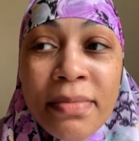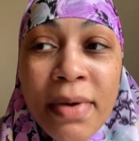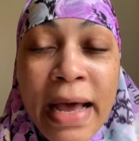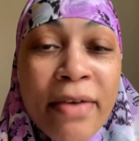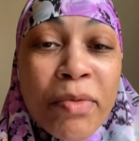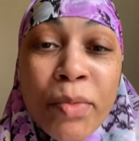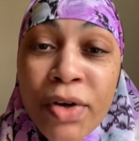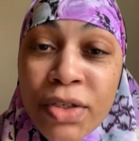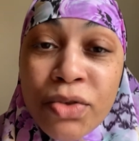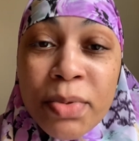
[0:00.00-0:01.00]
I have been
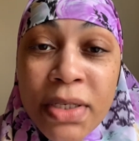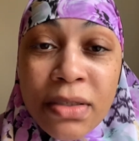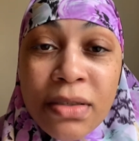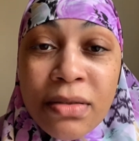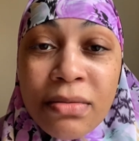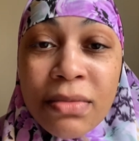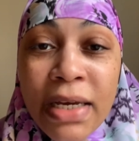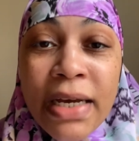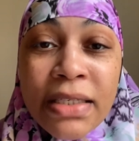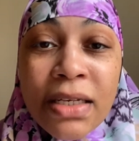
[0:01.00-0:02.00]
wearing two pieces,
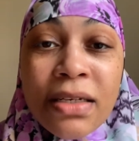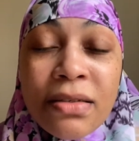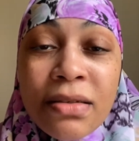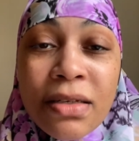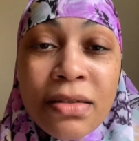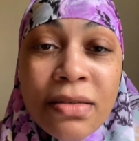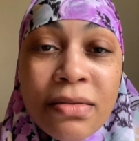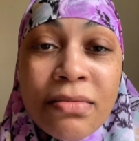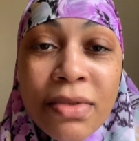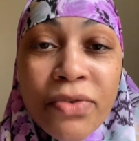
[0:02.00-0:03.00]
like I said
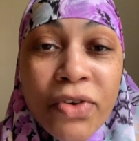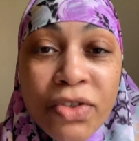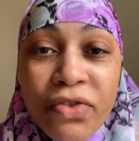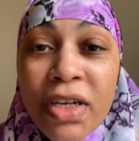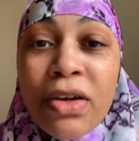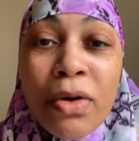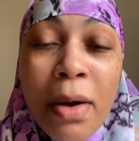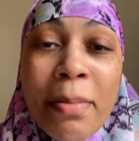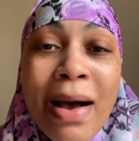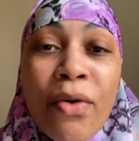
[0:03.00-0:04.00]
in the first video
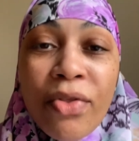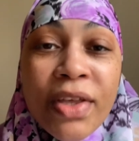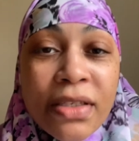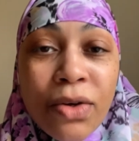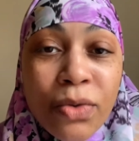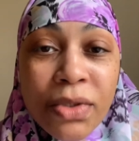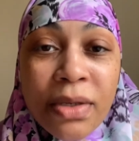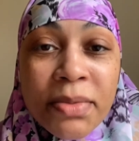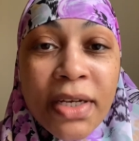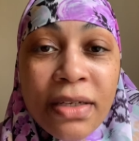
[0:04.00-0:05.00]
about this whole
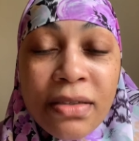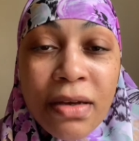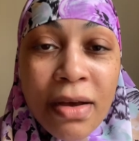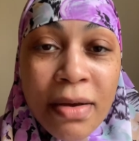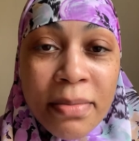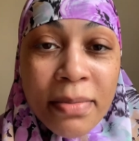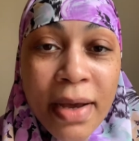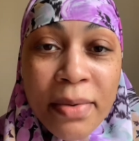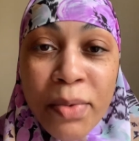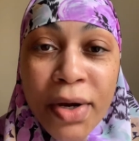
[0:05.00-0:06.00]
subject.
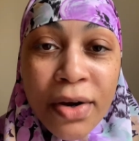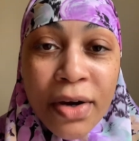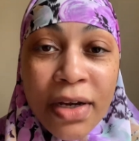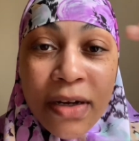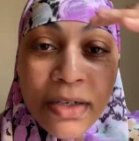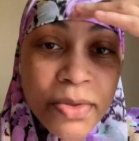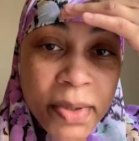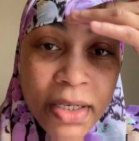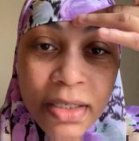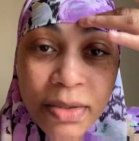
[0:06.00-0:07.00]
I wear an
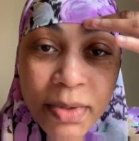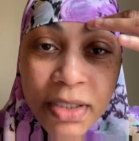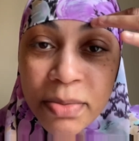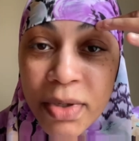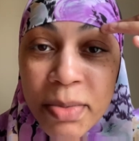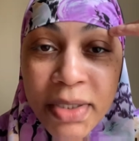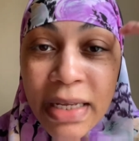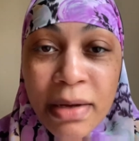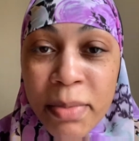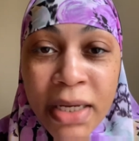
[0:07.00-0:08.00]
underpiece, which is pretty much
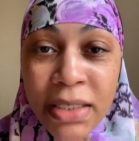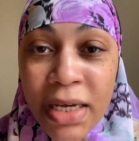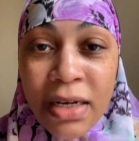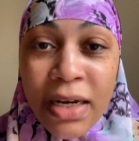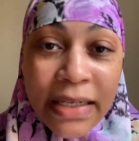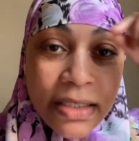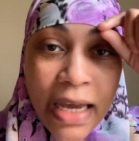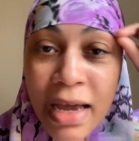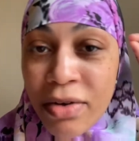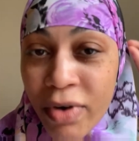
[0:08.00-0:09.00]
like a bandana that's
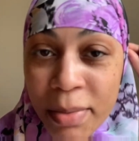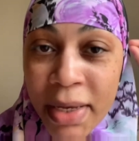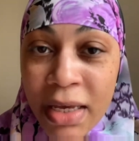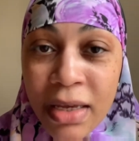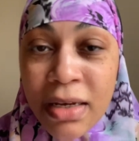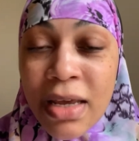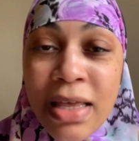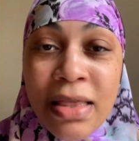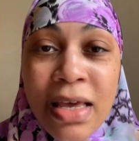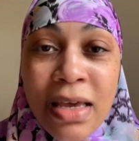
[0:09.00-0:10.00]
tied around my head,
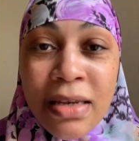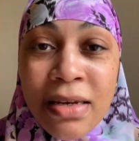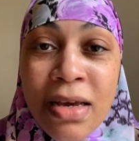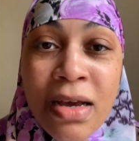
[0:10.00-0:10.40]
and then